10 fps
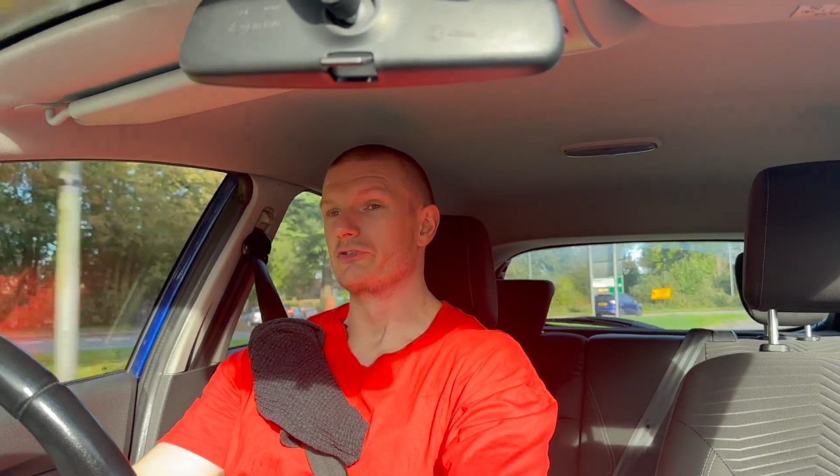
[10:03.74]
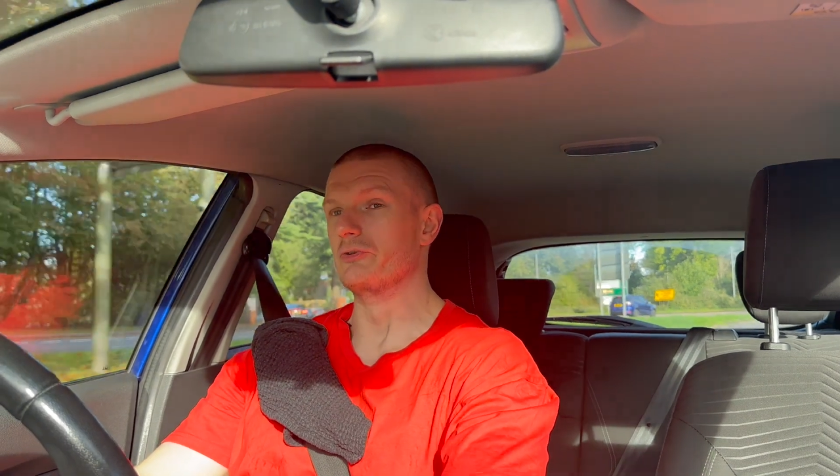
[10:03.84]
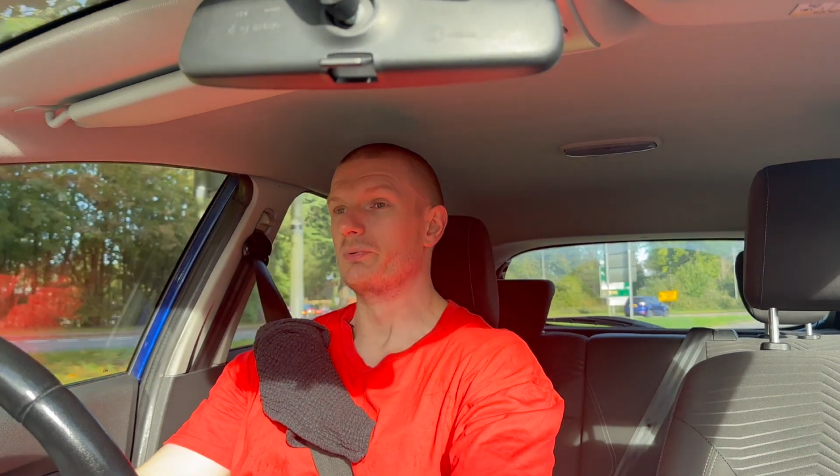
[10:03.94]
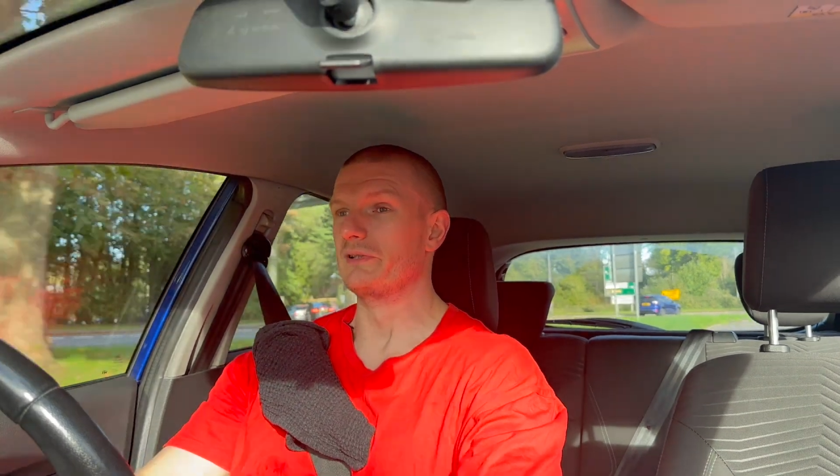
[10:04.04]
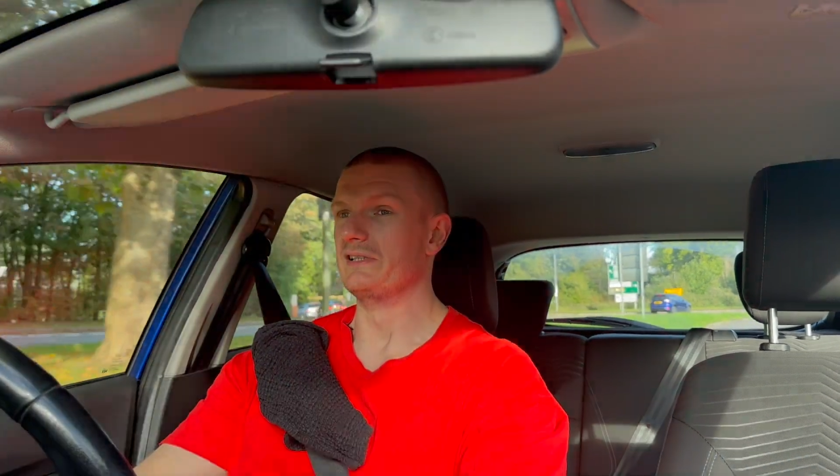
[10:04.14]

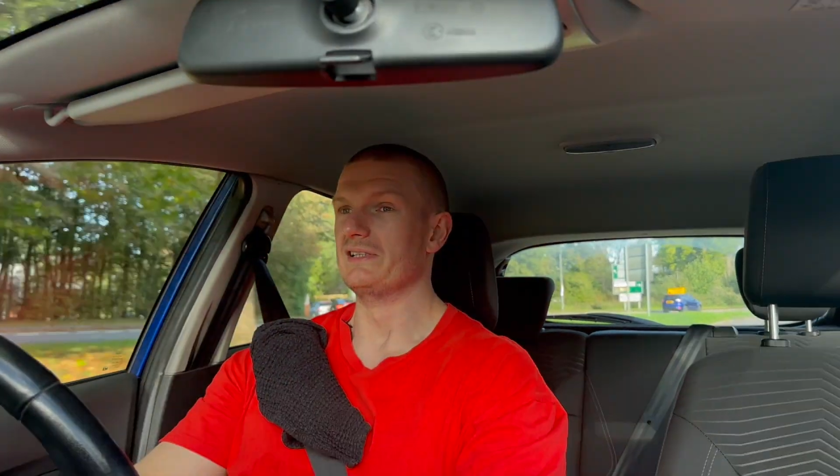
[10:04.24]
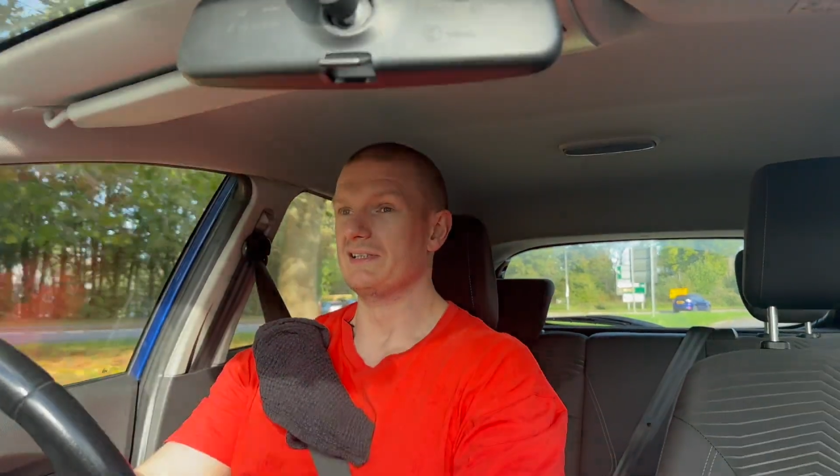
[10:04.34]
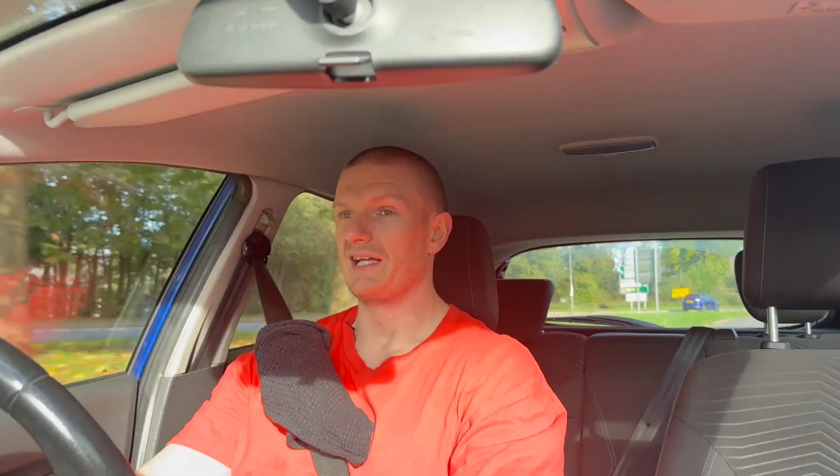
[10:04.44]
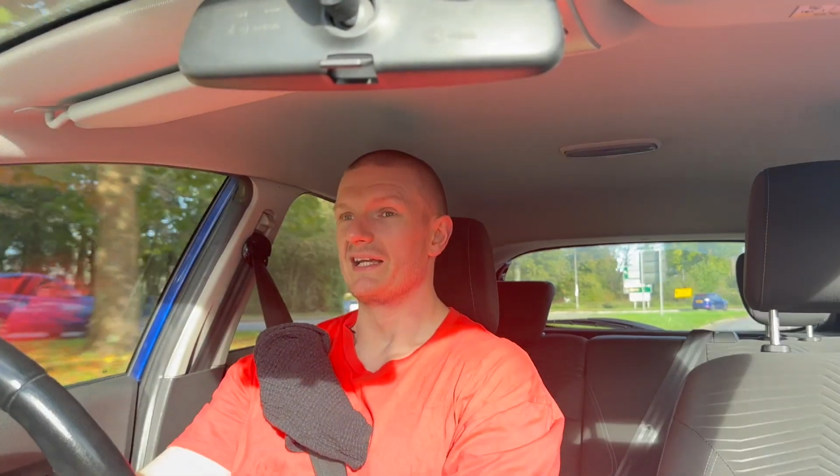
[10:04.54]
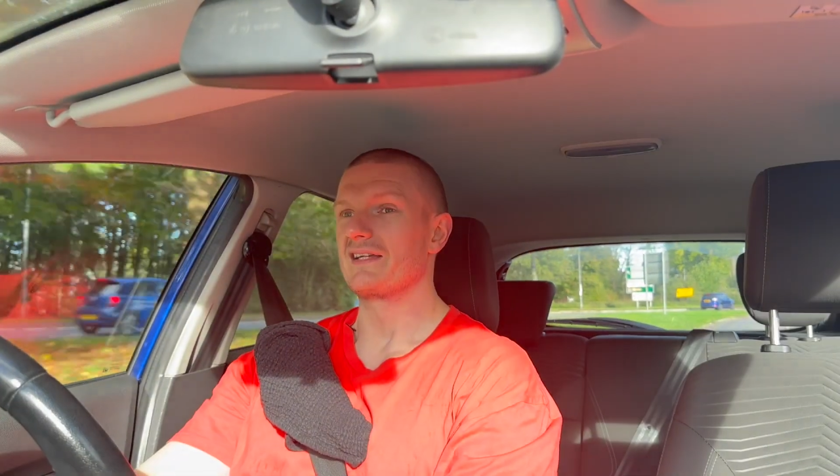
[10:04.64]
super
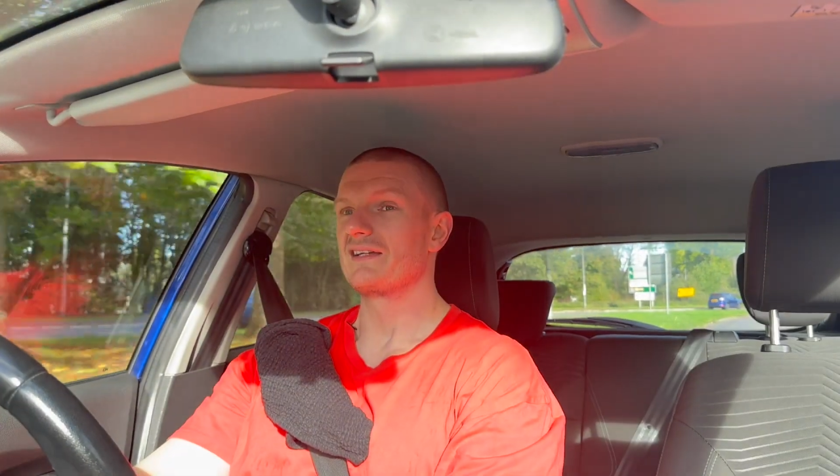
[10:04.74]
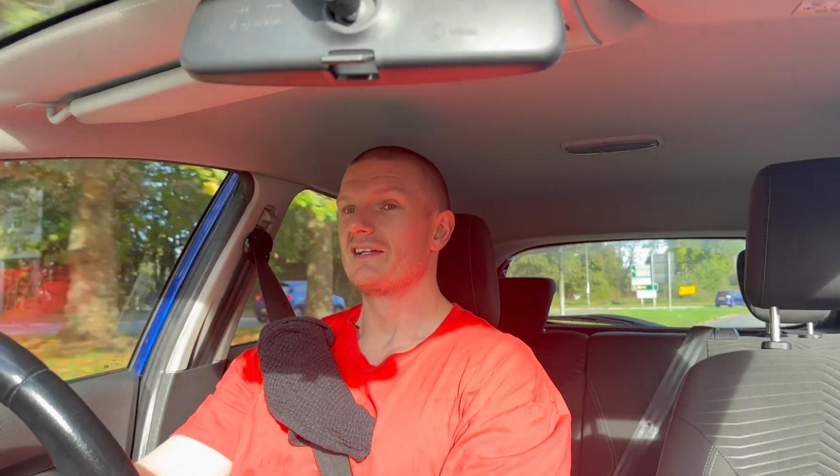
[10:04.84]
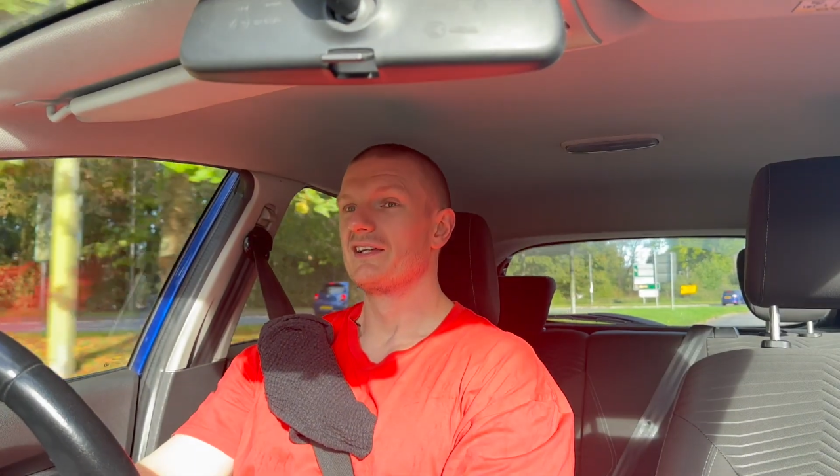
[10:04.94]
like